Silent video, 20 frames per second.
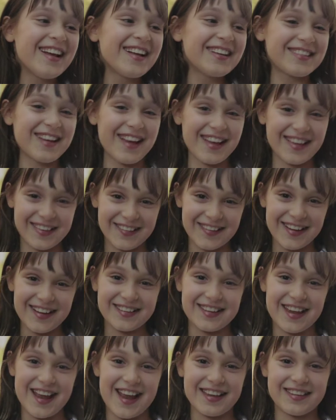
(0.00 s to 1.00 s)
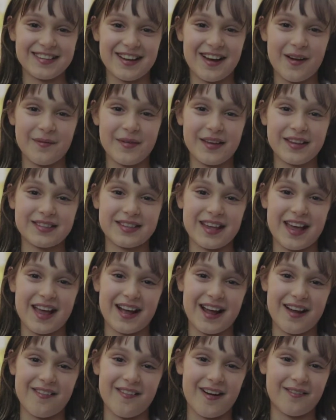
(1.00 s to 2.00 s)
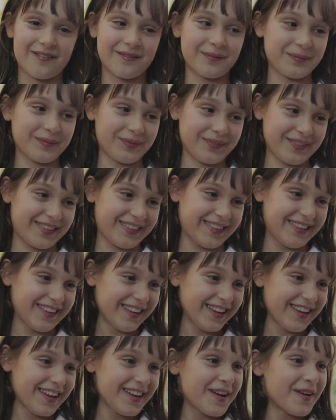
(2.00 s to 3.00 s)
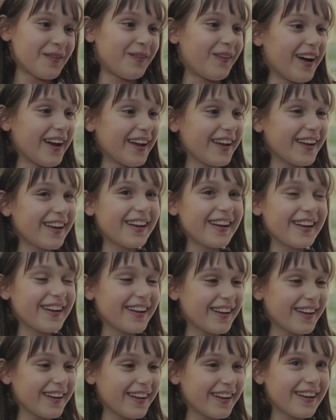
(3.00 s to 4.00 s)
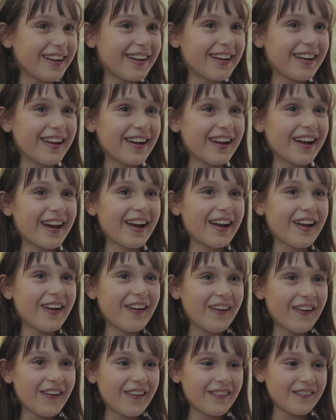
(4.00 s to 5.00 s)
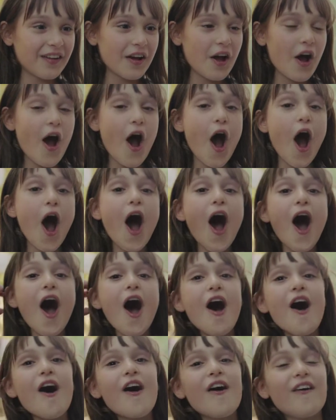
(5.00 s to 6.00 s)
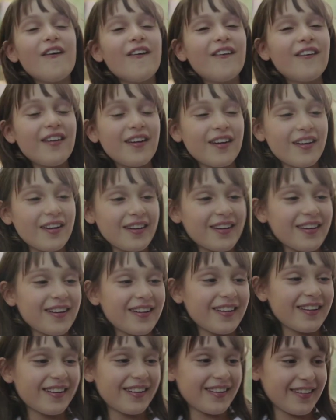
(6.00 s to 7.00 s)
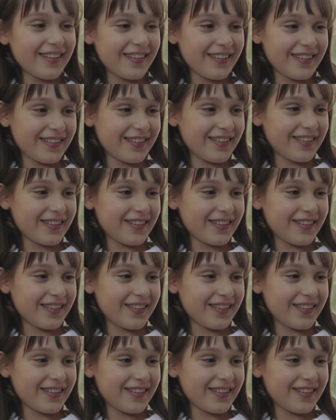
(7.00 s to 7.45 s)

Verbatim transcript: just one taste, I'll be saying, no, I want. You'll be saying. What? Just one taste and you'll be saying. Oh. Yeah, not I'll be saying, you'll